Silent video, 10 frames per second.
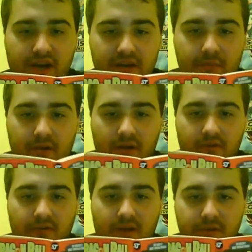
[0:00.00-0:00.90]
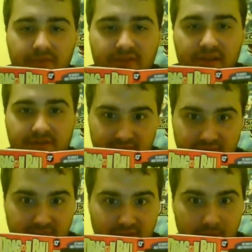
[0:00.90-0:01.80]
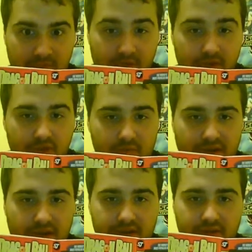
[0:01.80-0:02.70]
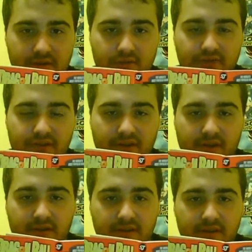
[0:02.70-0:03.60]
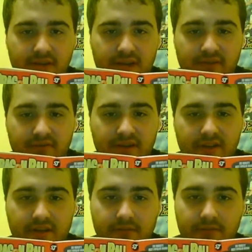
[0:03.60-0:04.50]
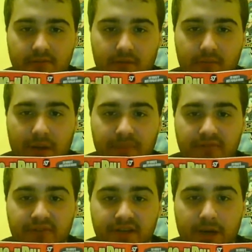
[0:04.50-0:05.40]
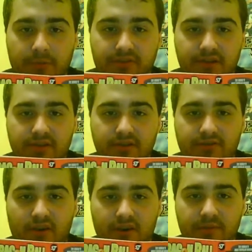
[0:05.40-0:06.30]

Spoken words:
So I want to play as Trunks. I don't want to play as Goku or Kid Buu or Deborah or Gohan.